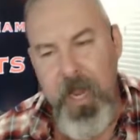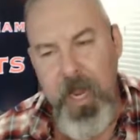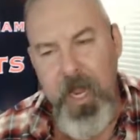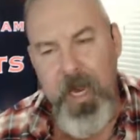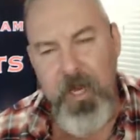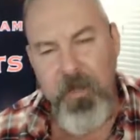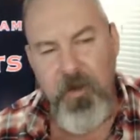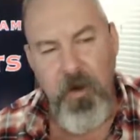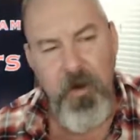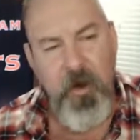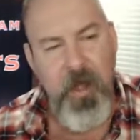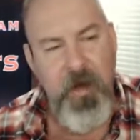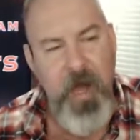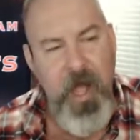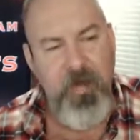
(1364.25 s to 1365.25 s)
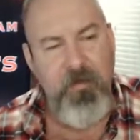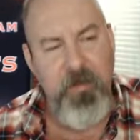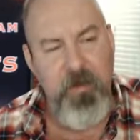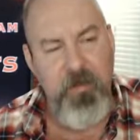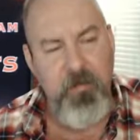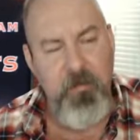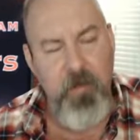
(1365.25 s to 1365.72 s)
And I turned it on nice
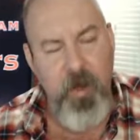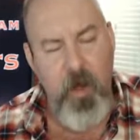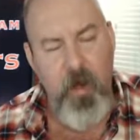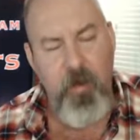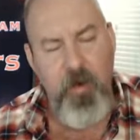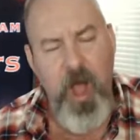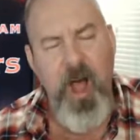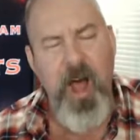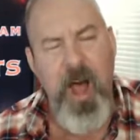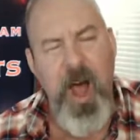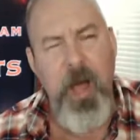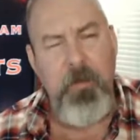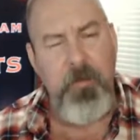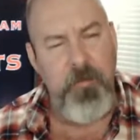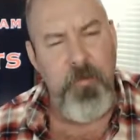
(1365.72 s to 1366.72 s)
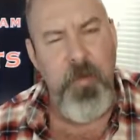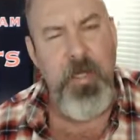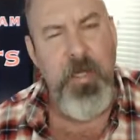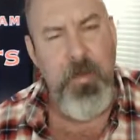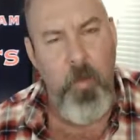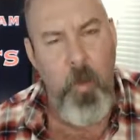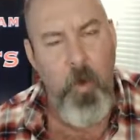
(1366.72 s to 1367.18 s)
and, not hot, but
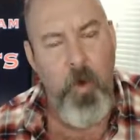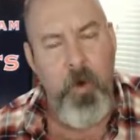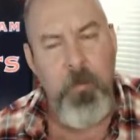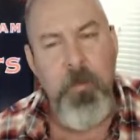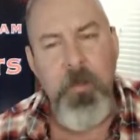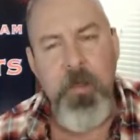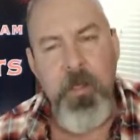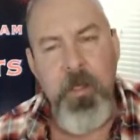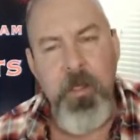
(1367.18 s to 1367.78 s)
really warm.